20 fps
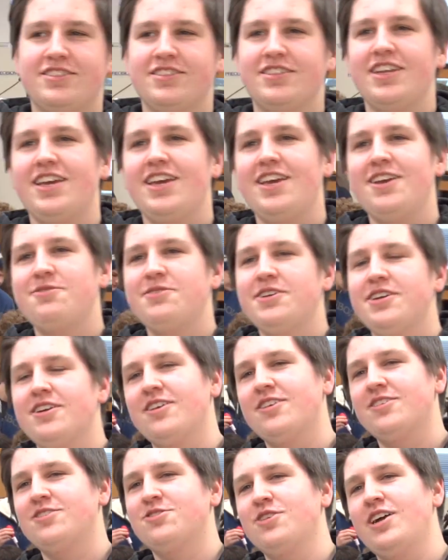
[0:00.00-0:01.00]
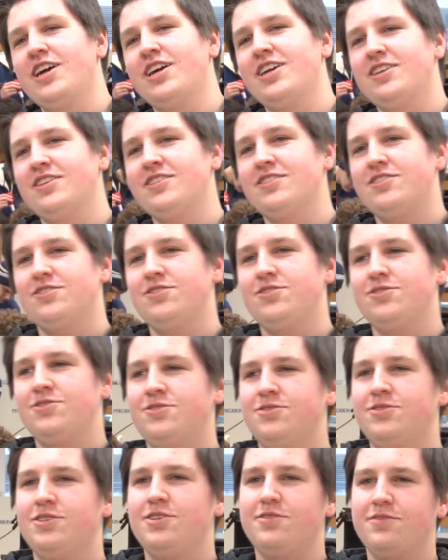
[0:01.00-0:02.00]
Today we are trying
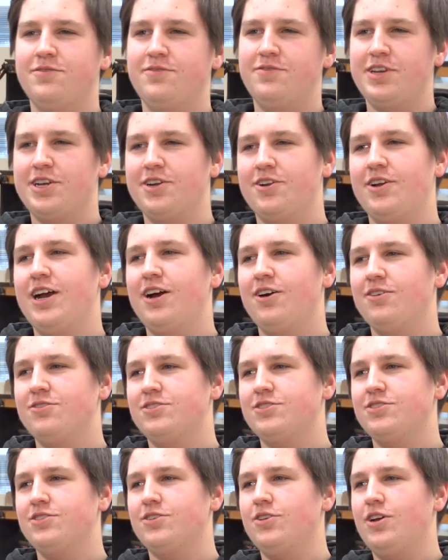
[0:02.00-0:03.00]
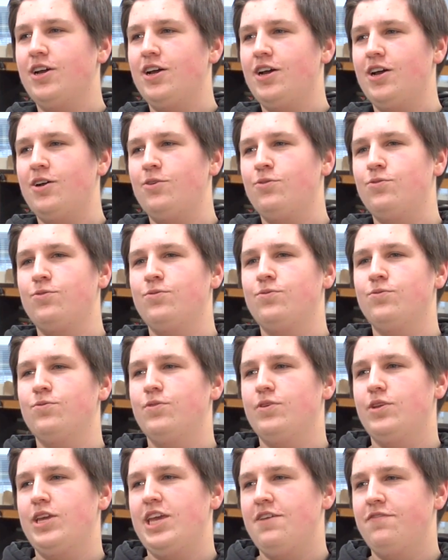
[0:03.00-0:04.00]
to figure out
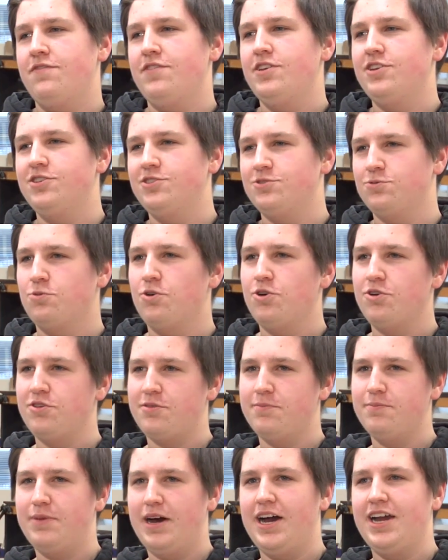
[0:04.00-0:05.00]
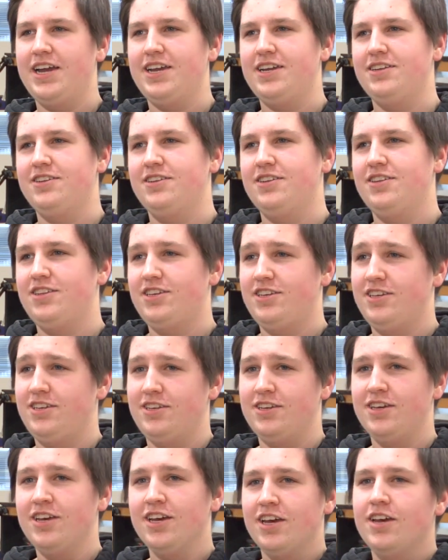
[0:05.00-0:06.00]
if it is worth buying
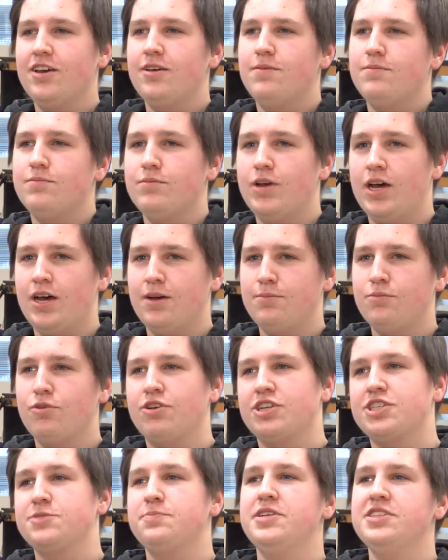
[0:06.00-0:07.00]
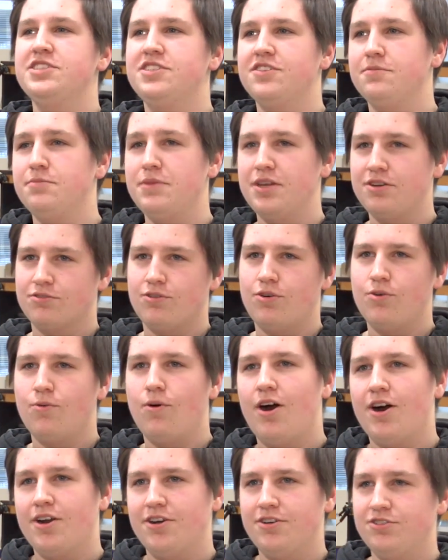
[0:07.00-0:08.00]
the more expensive mineral
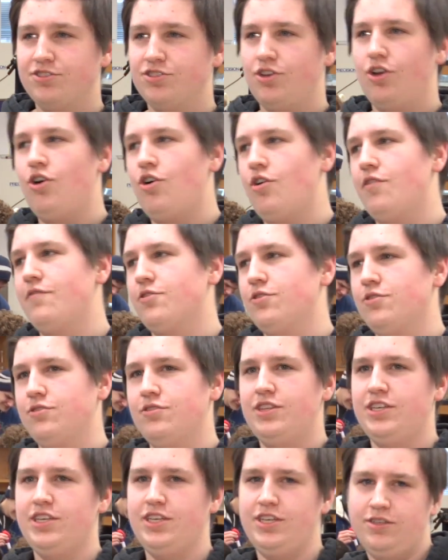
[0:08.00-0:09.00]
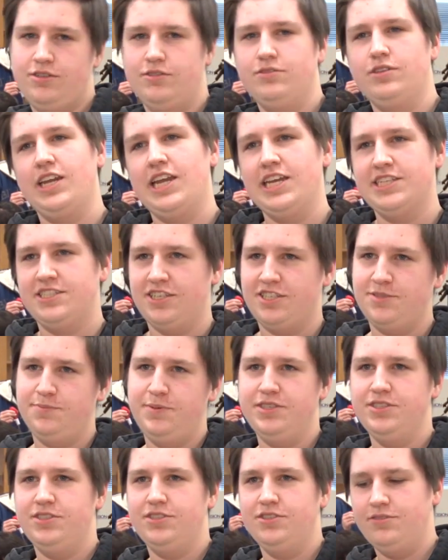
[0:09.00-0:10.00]
waters over the less
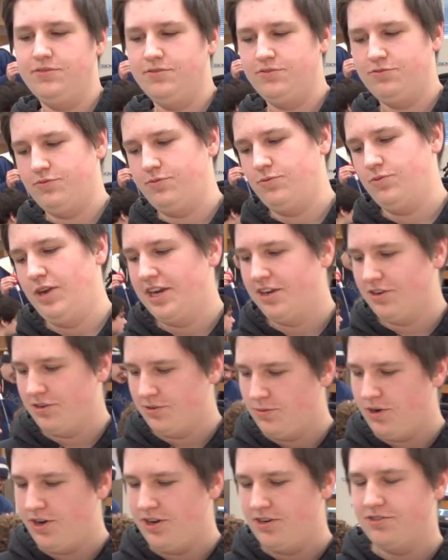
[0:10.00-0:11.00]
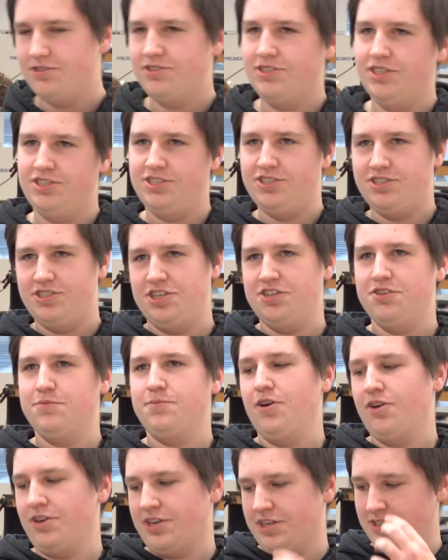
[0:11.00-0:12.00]
expensive regular waters such as Deer
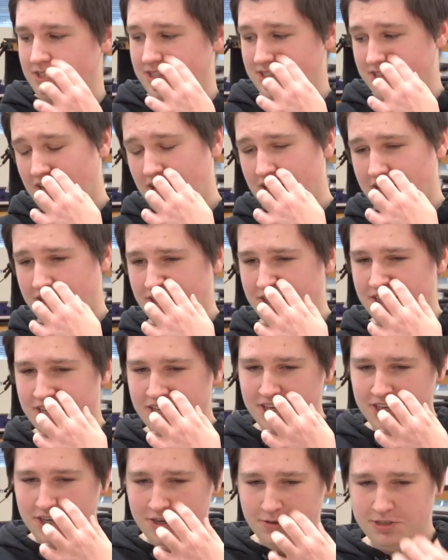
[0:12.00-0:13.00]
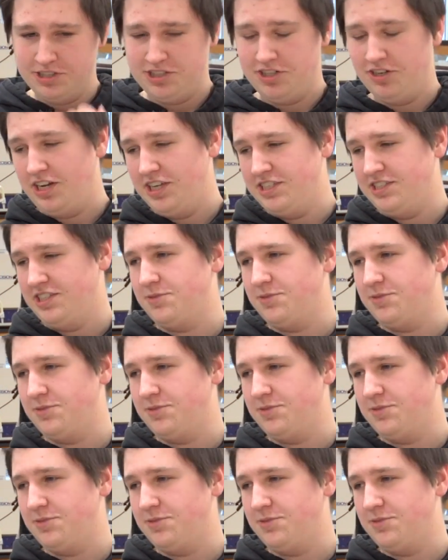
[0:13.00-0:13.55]
Park and Dasani, which are less